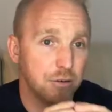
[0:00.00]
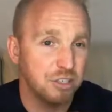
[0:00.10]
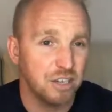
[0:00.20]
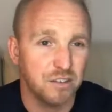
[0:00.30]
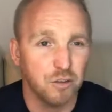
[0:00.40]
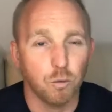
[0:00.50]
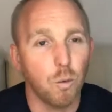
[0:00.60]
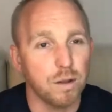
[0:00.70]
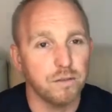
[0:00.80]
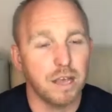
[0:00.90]
just this
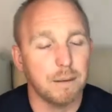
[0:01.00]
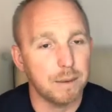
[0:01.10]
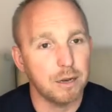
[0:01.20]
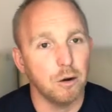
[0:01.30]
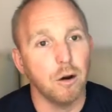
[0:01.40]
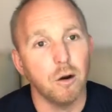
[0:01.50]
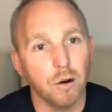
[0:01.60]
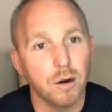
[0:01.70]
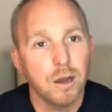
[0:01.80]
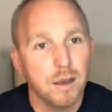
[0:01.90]
one segment
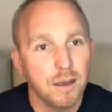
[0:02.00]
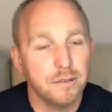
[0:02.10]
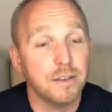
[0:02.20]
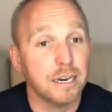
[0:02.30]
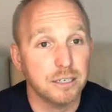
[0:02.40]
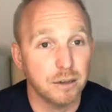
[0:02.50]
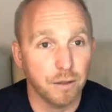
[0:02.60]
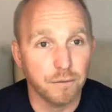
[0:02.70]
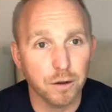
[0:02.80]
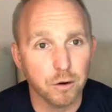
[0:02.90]
or section of
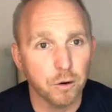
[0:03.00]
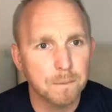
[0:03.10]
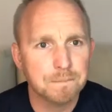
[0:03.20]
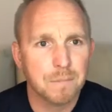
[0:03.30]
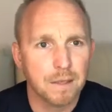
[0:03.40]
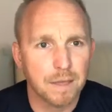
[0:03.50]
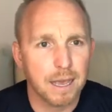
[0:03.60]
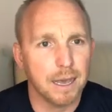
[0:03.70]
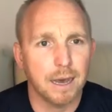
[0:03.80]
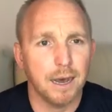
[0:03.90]
the funnel,
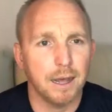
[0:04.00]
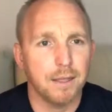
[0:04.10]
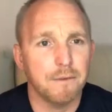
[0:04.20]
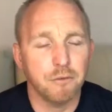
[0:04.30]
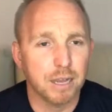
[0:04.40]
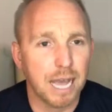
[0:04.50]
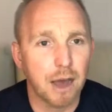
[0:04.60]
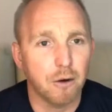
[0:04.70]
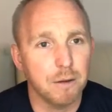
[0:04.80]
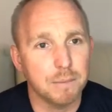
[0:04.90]
they freak
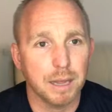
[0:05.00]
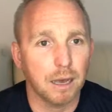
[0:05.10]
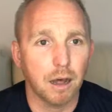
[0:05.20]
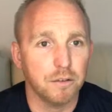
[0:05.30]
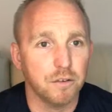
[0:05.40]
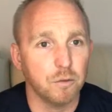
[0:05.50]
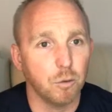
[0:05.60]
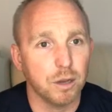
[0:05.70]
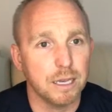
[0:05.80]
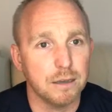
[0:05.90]
out and be like, oh, this isn't
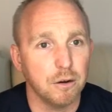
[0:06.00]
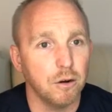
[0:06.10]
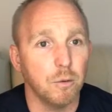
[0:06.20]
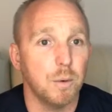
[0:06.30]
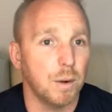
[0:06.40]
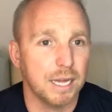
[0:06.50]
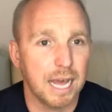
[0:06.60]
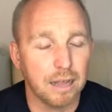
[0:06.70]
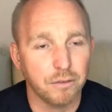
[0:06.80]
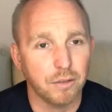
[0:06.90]
working, or we want to
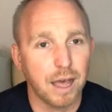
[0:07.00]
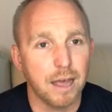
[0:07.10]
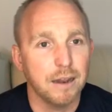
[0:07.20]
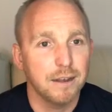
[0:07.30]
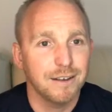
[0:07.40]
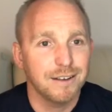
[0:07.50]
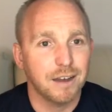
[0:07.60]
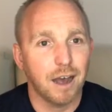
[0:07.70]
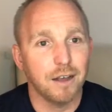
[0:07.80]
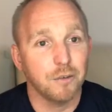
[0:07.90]
cancel that.
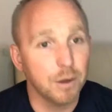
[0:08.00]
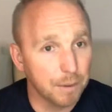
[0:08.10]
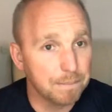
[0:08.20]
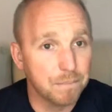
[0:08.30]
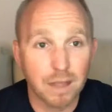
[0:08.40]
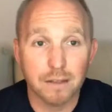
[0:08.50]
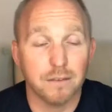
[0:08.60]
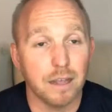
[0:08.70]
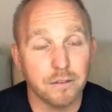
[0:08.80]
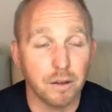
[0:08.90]
So anyway,
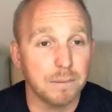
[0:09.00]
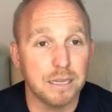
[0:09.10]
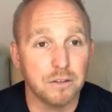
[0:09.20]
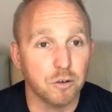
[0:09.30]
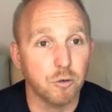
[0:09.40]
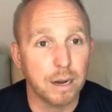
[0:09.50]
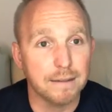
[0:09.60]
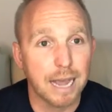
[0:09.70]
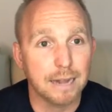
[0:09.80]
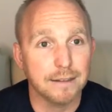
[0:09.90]
it's something that's a
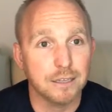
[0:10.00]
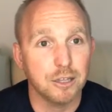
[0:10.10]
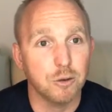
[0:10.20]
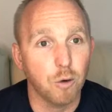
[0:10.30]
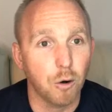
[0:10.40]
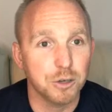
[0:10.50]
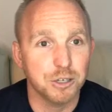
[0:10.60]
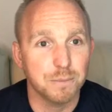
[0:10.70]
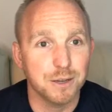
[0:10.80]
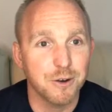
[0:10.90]
great tactic that you always
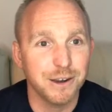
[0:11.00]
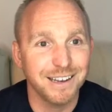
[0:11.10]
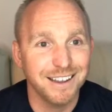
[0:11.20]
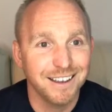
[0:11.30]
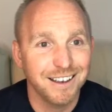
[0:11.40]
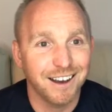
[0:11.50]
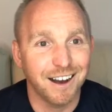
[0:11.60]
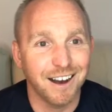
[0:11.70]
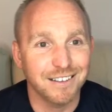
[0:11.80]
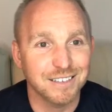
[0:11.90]
should be doing
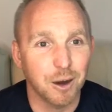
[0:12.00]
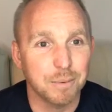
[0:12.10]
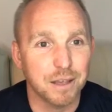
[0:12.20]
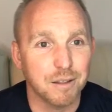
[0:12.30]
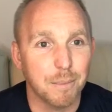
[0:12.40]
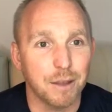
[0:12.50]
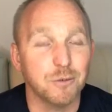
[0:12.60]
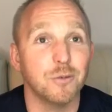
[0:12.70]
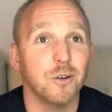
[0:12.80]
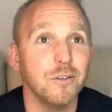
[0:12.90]
to help get the best
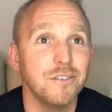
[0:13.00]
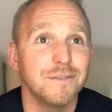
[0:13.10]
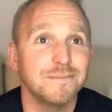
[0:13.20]
results.